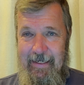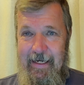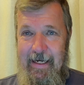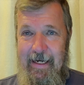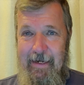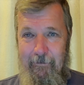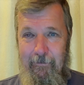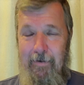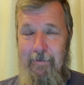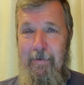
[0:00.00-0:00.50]

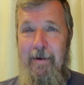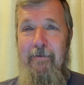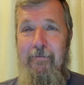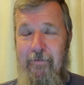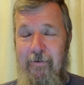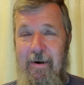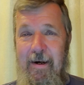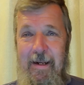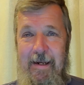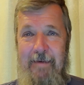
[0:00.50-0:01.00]
it would be
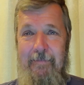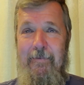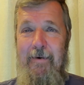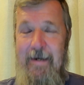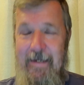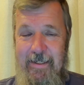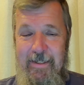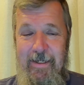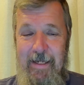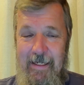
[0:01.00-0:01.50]
funny, but
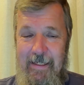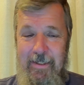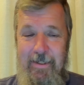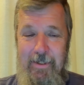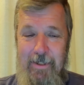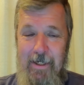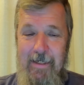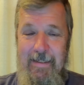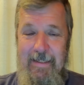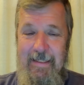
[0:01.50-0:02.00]
it's
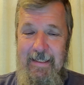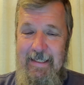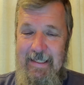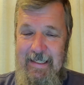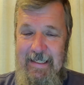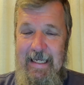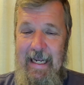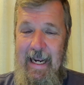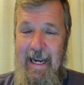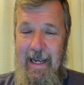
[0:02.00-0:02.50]
just
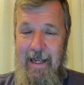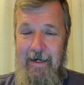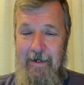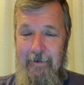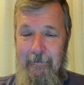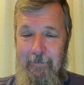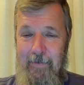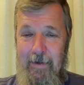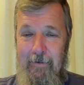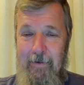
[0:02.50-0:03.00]
sad,
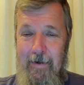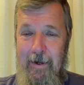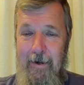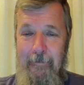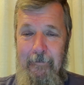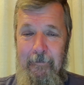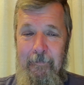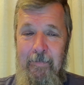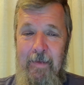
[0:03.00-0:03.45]
okay?